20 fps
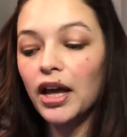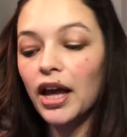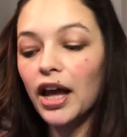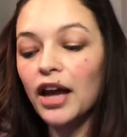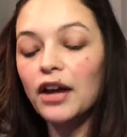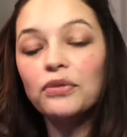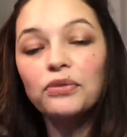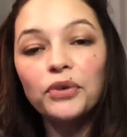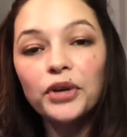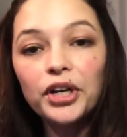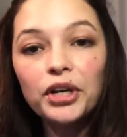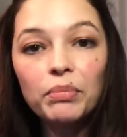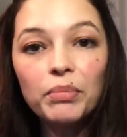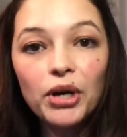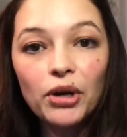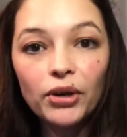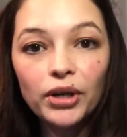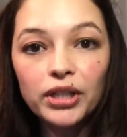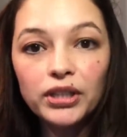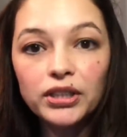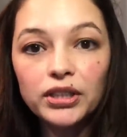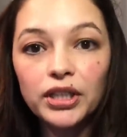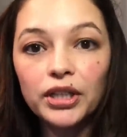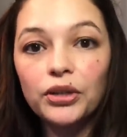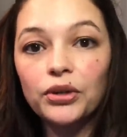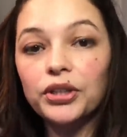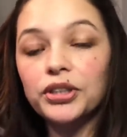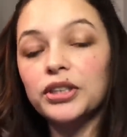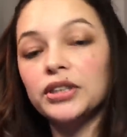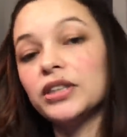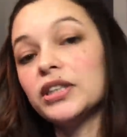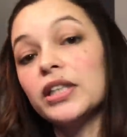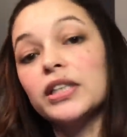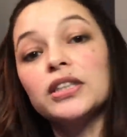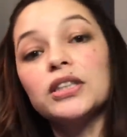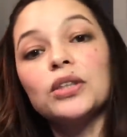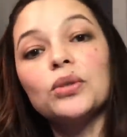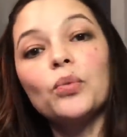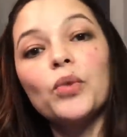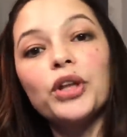Every American
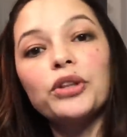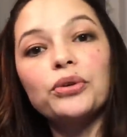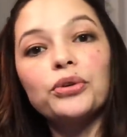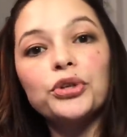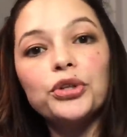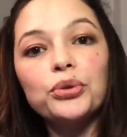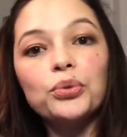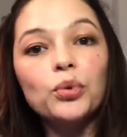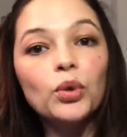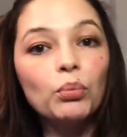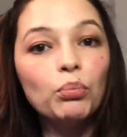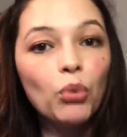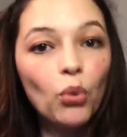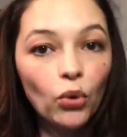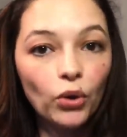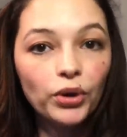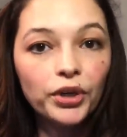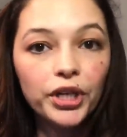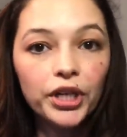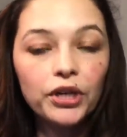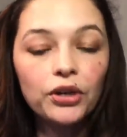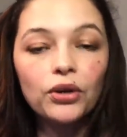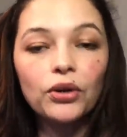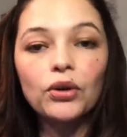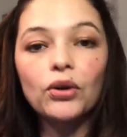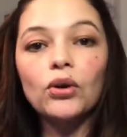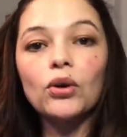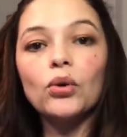citizen, whether you were born here